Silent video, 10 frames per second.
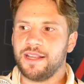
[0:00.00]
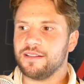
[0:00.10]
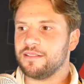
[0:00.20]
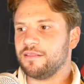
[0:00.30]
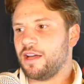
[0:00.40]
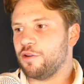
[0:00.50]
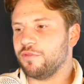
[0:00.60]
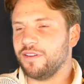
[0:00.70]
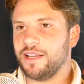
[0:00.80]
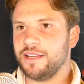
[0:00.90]
and
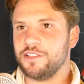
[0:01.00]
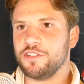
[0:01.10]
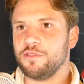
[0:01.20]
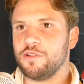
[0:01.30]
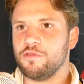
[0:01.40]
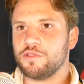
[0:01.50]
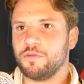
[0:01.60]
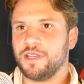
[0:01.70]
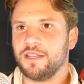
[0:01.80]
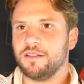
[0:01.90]
hopefully in due course
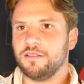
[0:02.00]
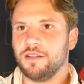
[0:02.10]
we can